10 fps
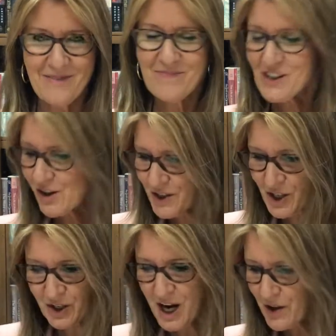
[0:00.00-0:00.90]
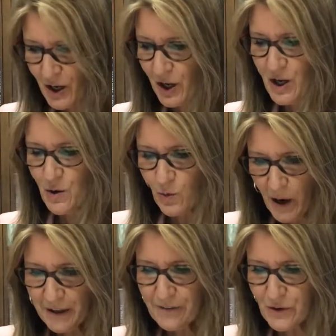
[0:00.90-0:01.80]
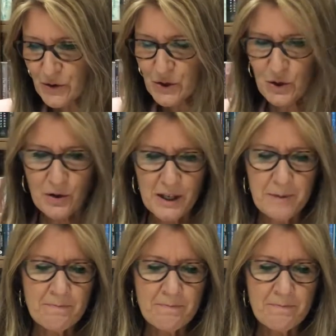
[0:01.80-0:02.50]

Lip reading: So it's another wonderful story.